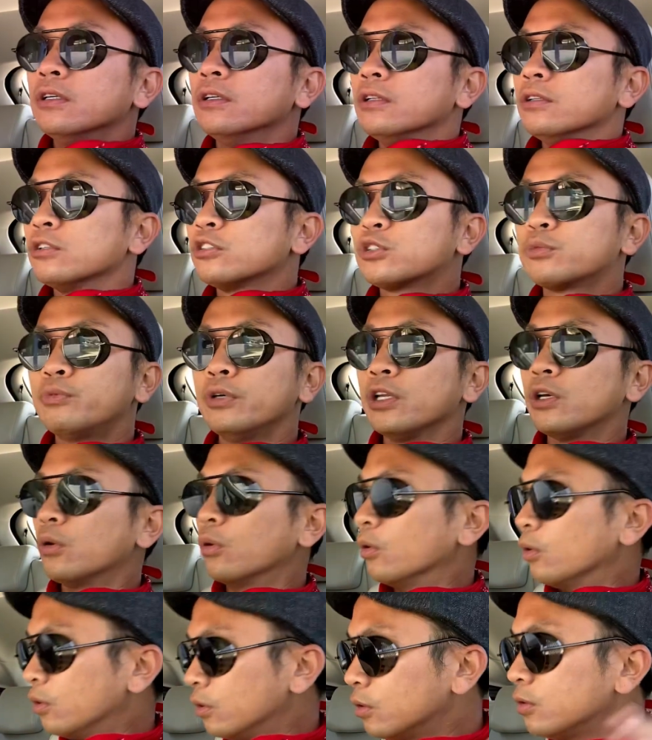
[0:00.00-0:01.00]
Looks pretty
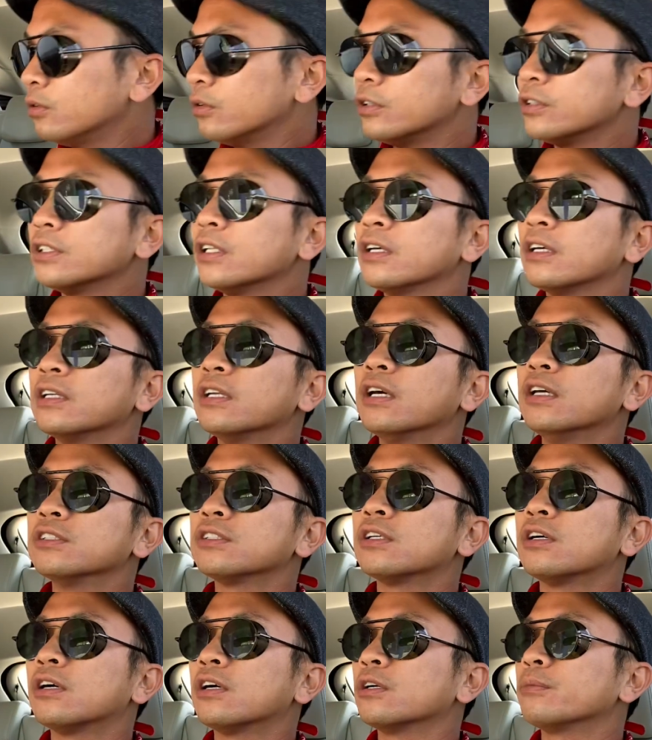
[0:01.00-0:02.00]
cool. There's like a nice
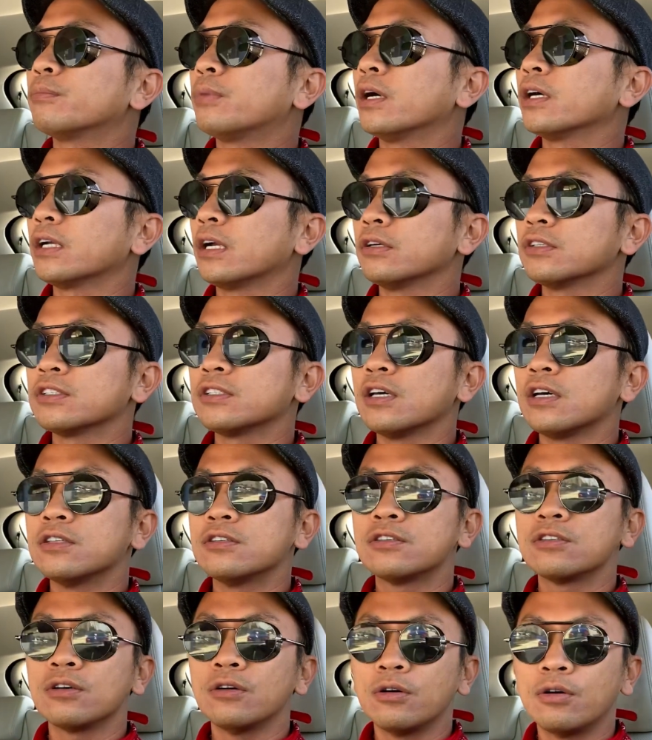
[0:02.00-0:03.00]
car part outside.
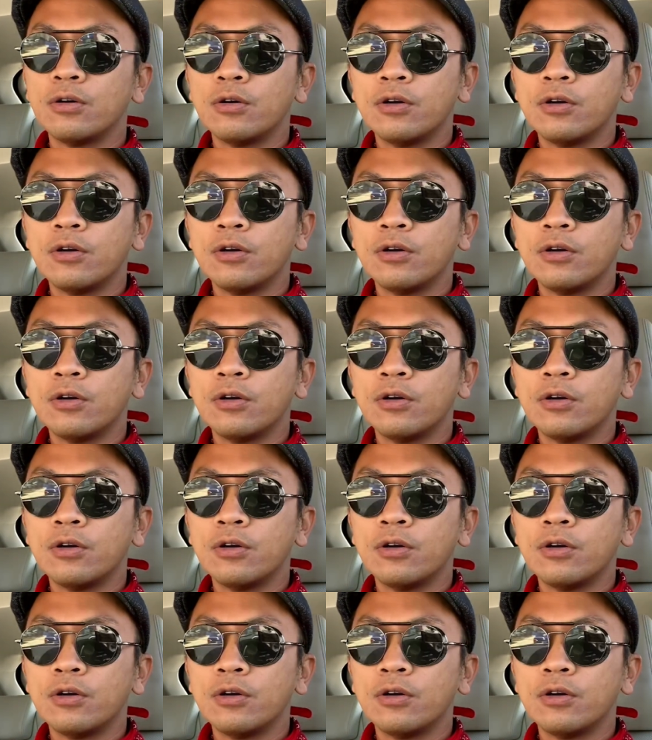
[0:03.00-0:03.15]
So